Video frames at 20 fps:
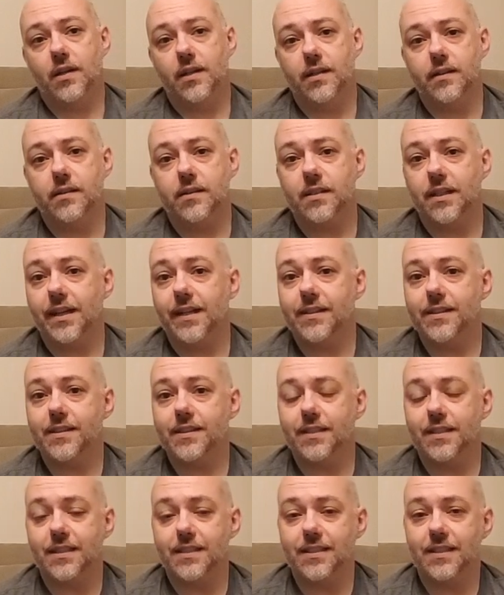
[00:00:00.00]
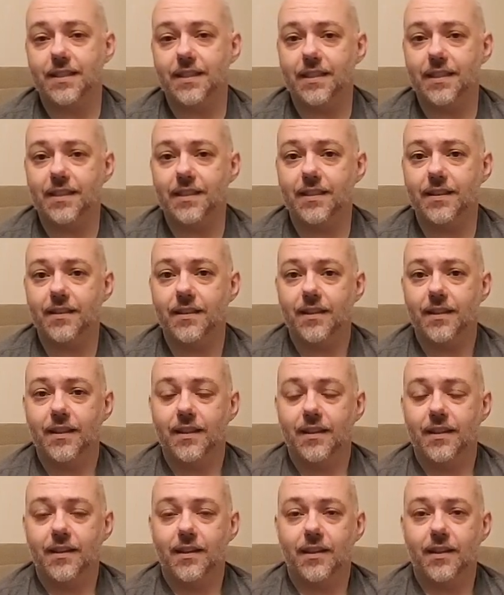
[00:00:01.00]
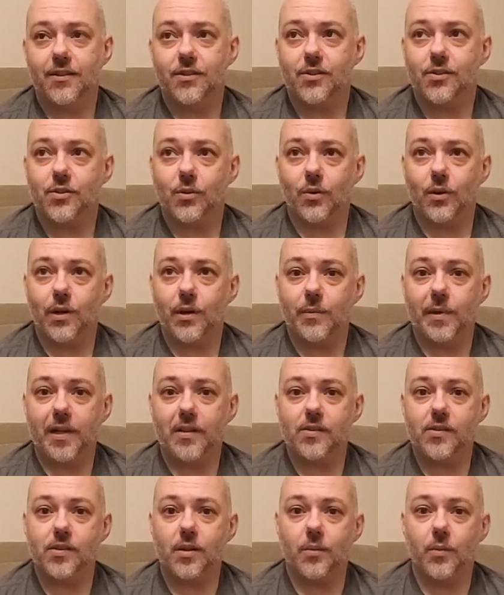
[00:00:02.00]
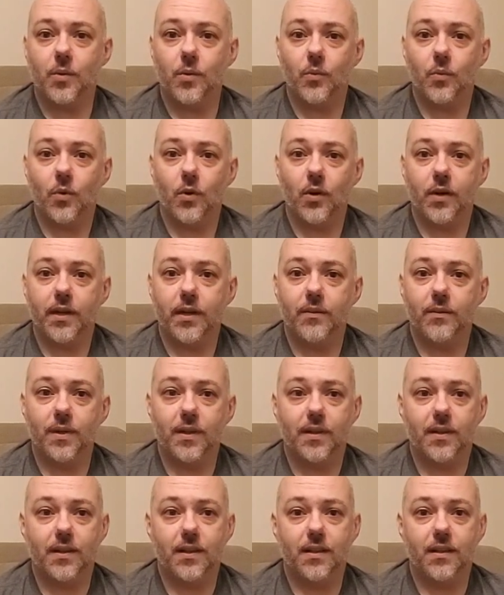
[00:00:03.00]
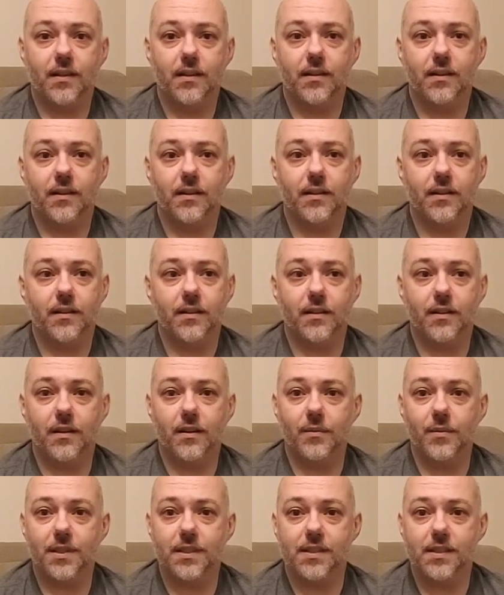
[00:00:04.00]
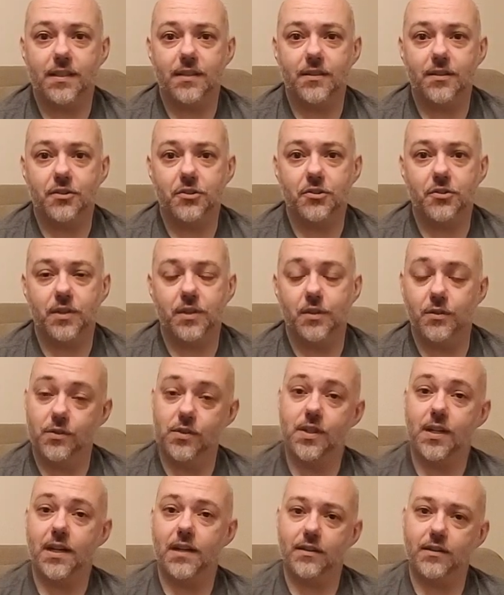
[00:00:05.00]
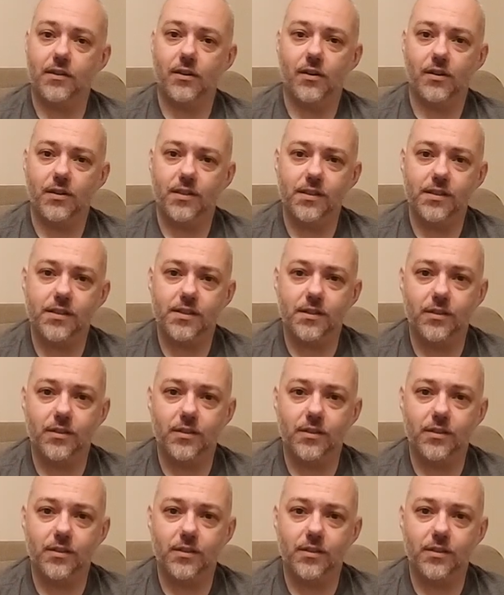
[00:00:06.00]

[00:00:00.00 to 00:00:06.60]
It's nice to see a story about someone working within the comics industry who's not an artist.